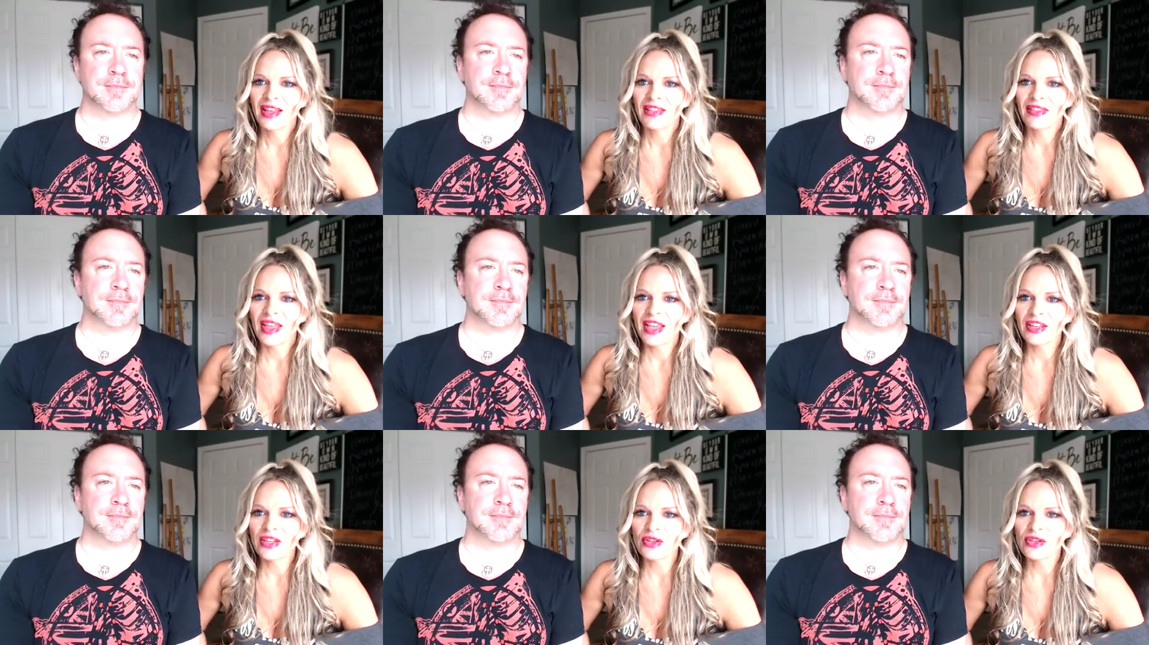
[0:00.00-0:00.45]

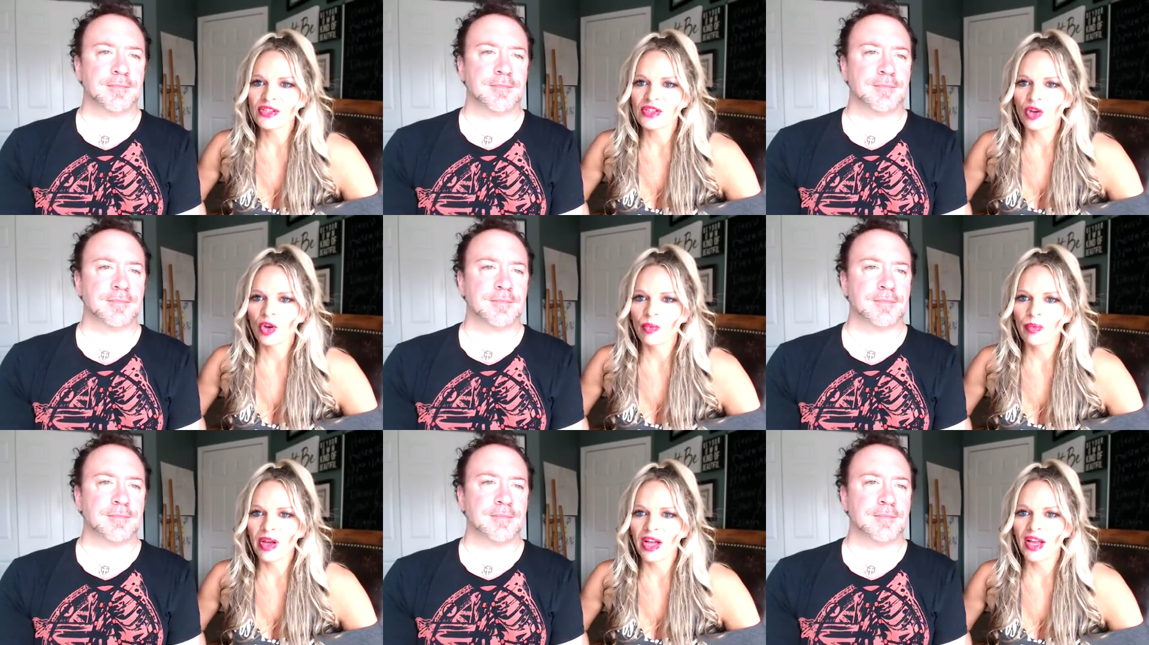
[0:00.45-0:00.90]
Speaker 1: Thank you
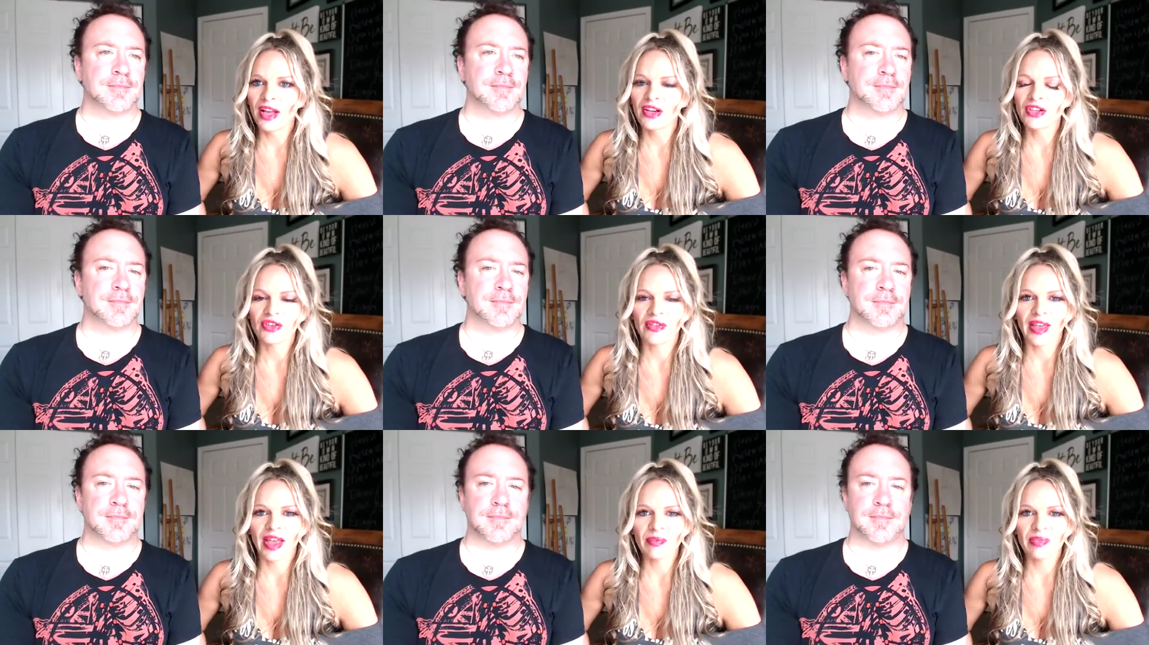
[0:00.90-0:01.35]
so
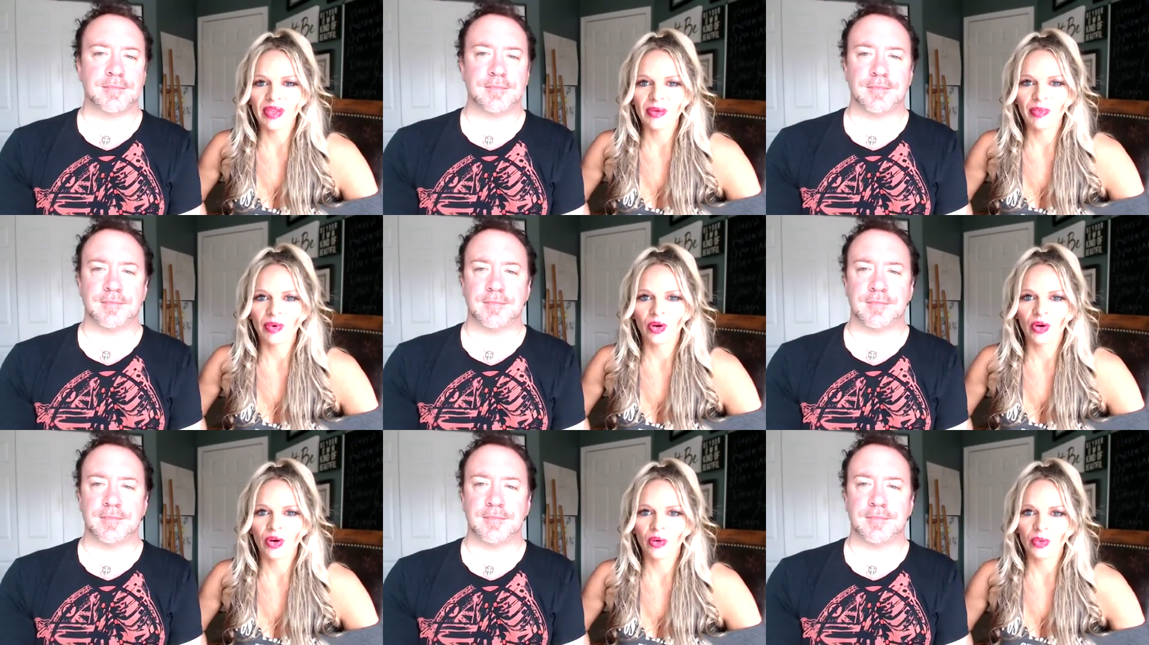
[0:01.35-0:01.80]
much that
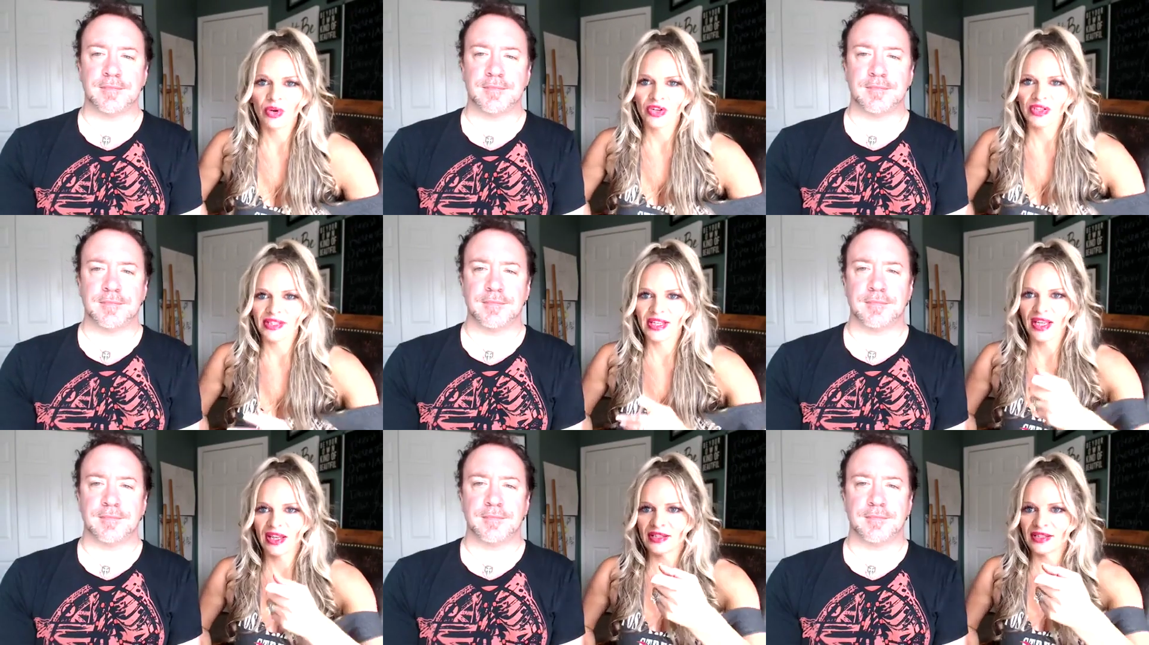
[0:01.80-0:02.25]
people were
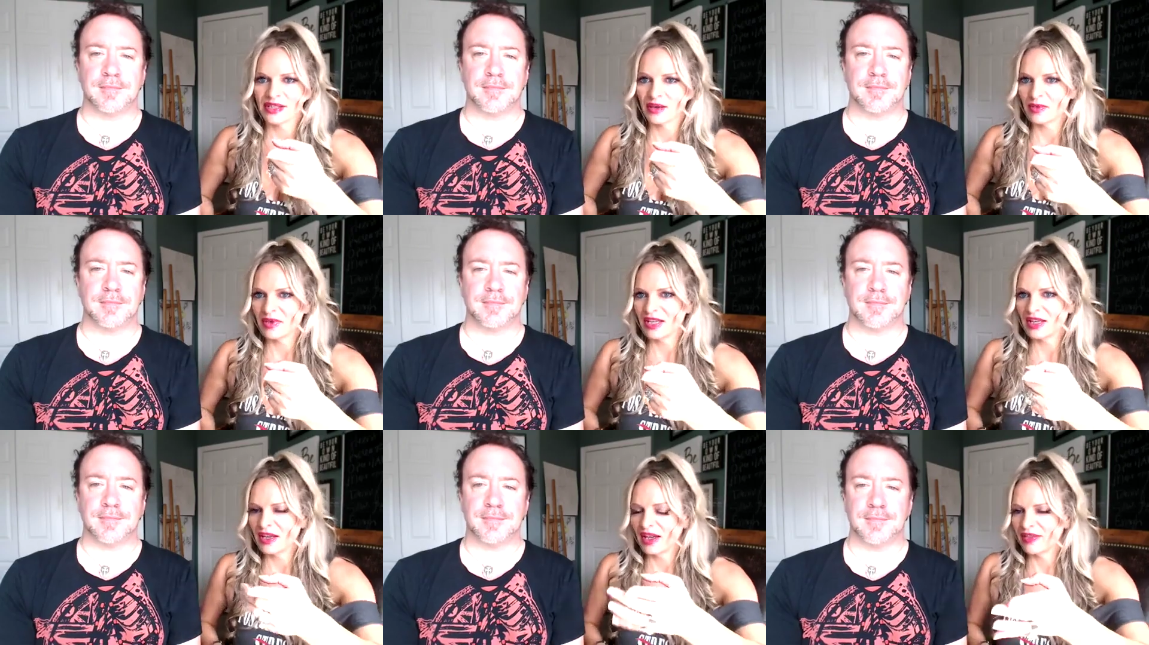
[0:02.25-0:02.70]
saying
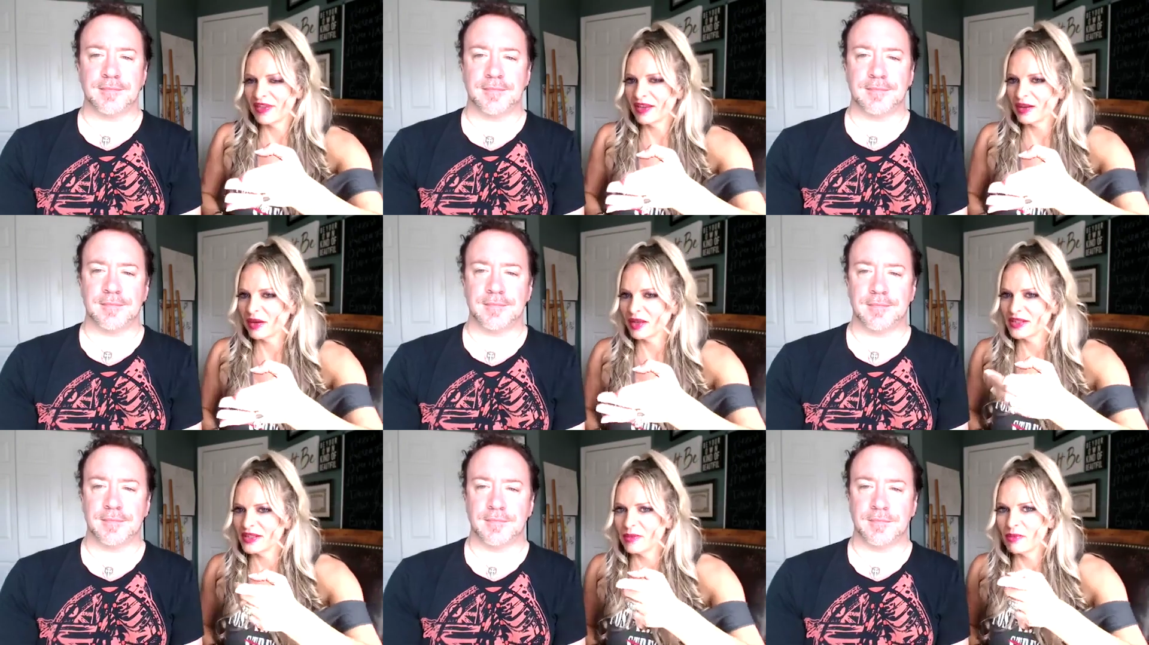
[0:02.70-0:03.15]
somebody, I
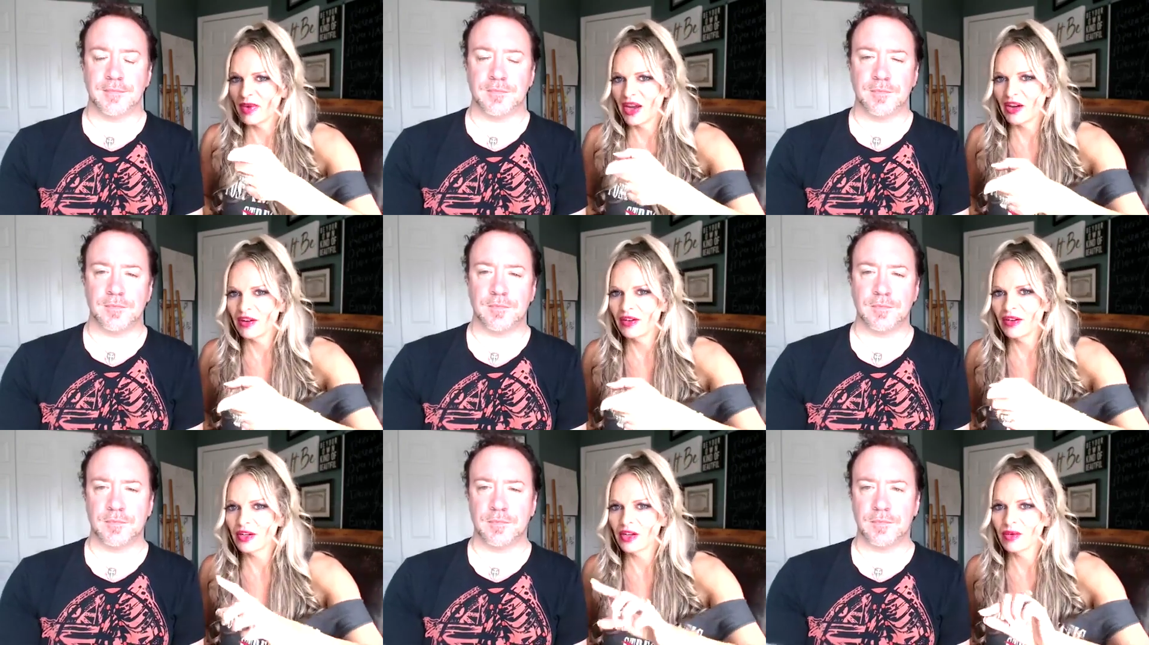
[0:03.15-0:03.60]
think, is it
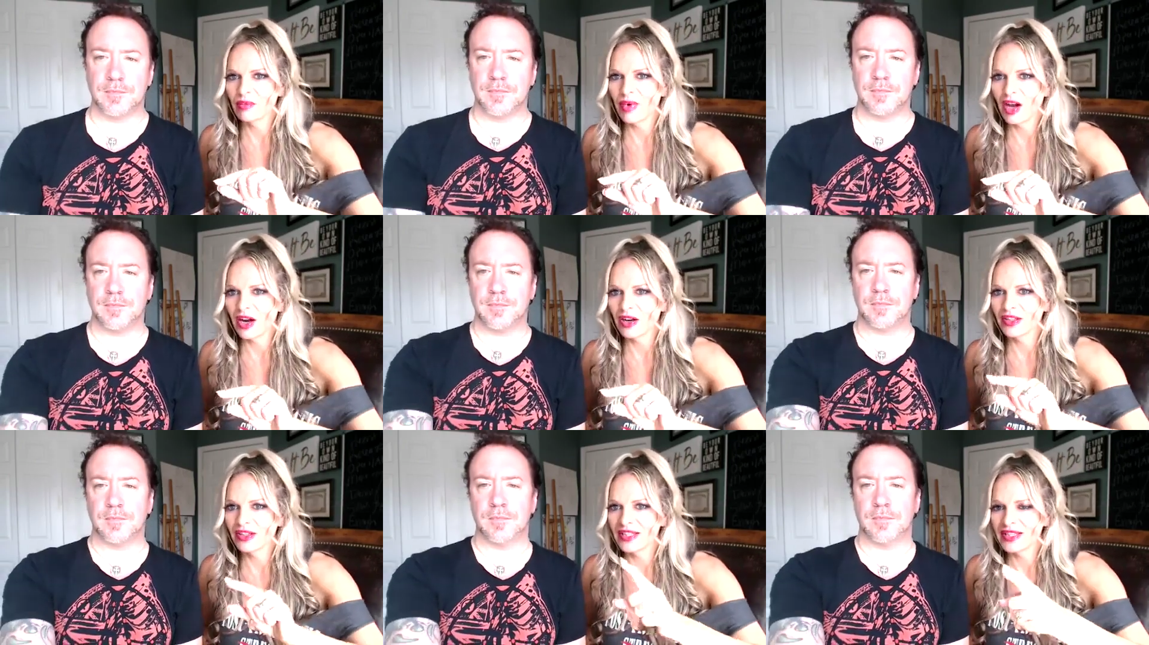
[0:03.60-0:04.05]
Mary or
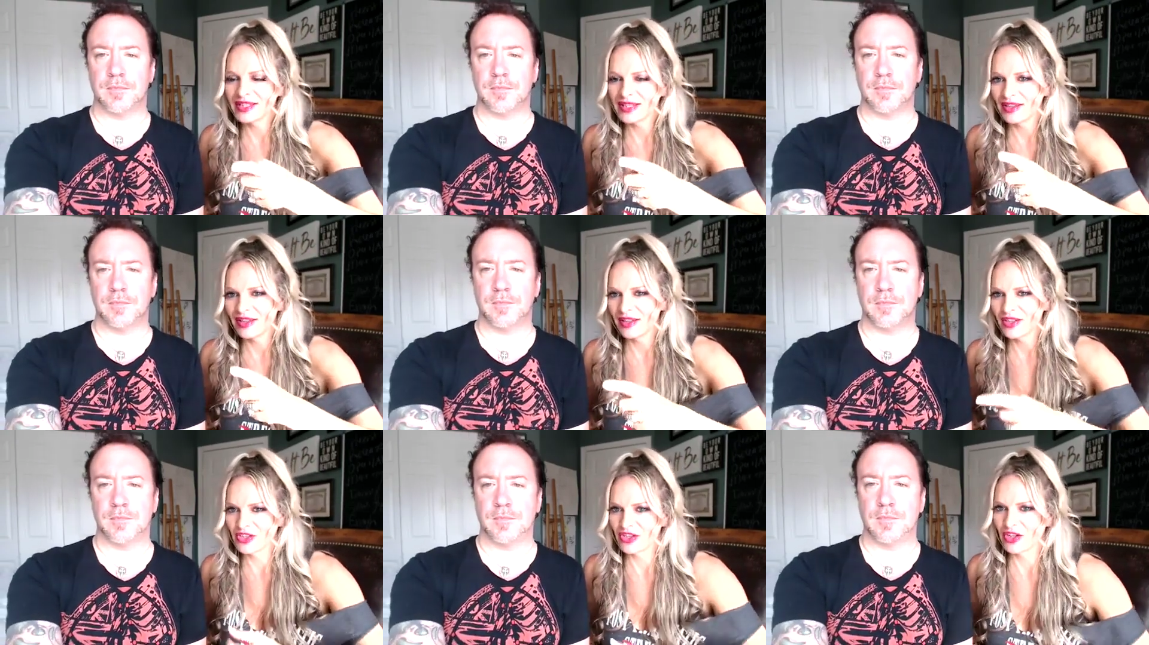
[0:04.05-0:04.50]
Mari
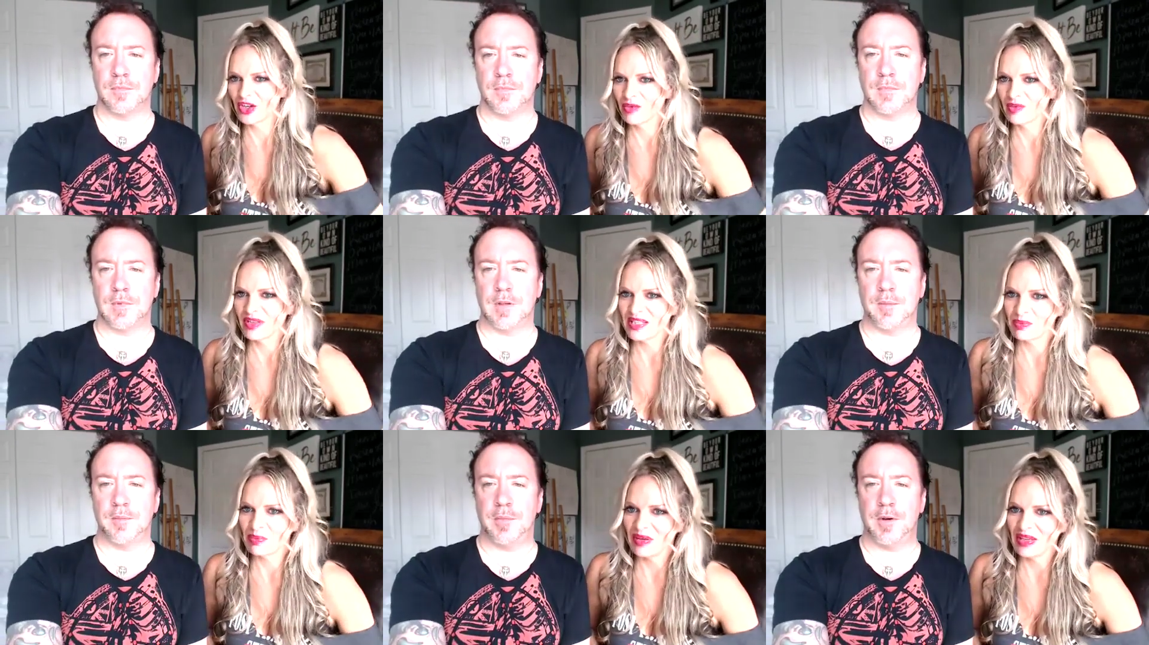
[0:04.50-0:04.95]
said that she heard
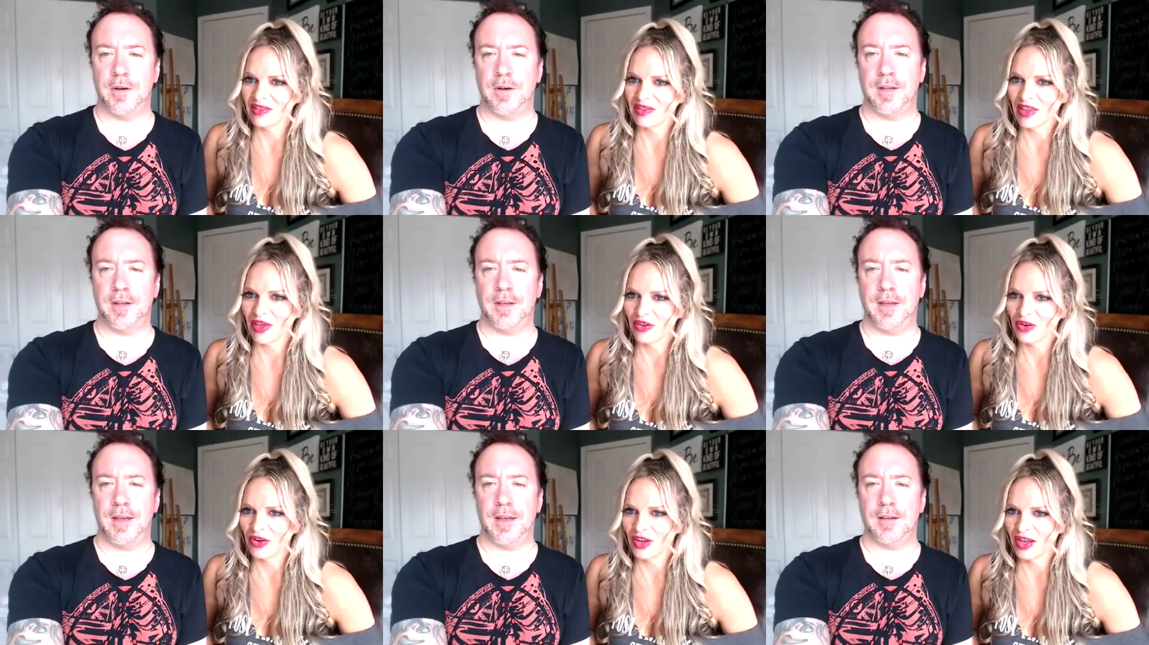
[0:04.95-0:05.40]
me speak Mari,
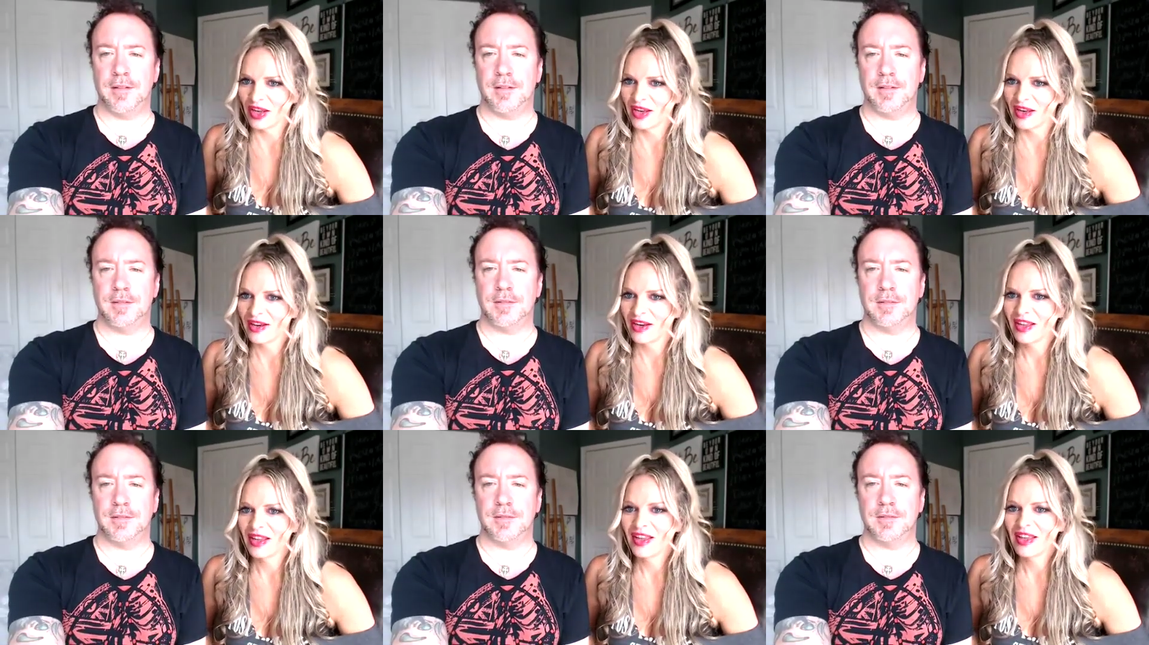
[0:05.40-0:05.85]
the other yeah.
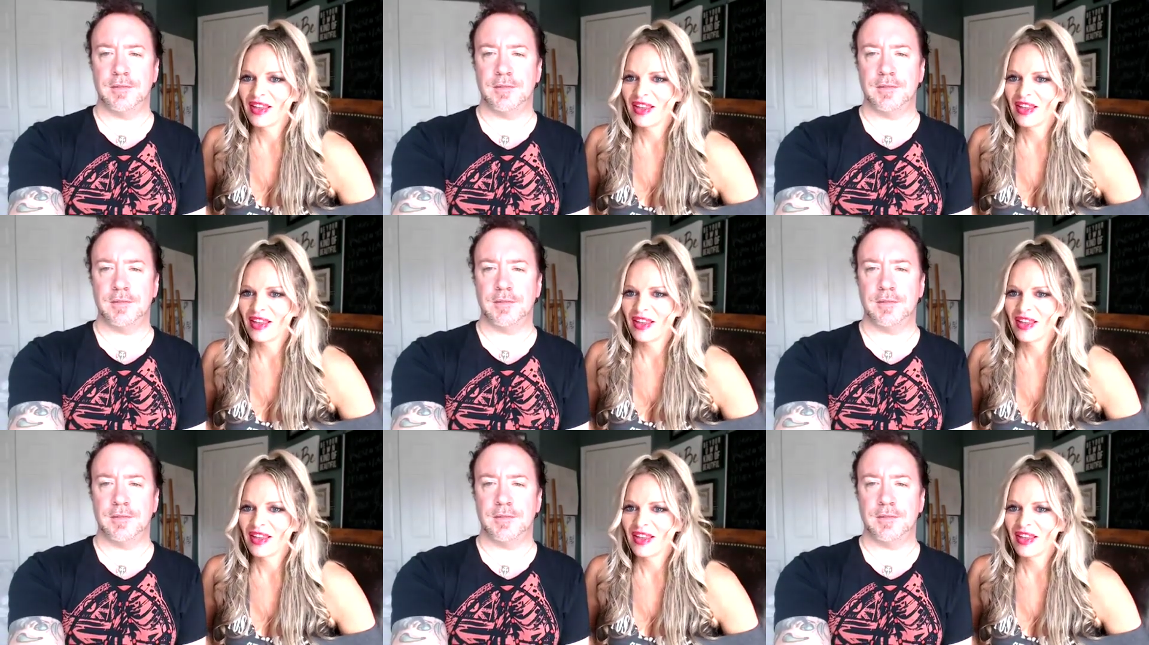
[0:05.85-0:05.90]
night.